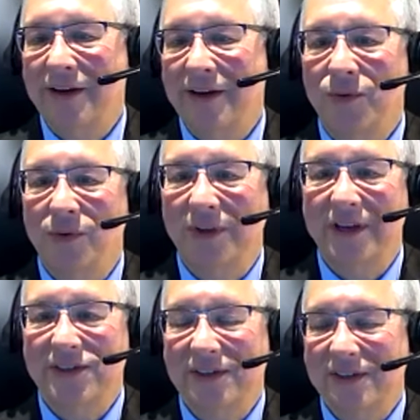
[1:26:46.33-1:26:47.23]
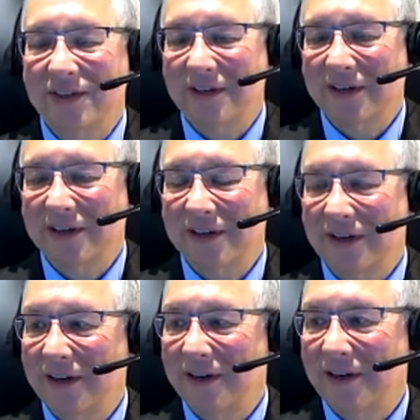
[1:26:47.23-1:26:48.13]
really isn't
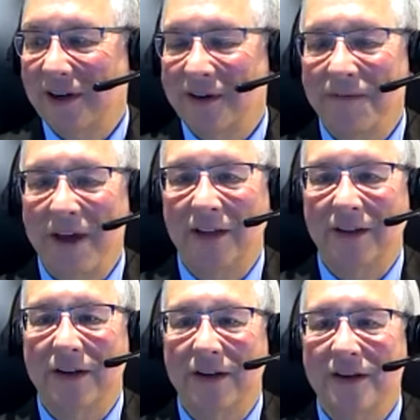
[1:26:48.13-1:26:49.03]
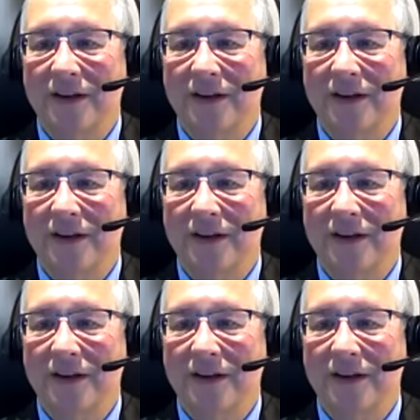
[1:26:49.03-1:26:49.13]
a valid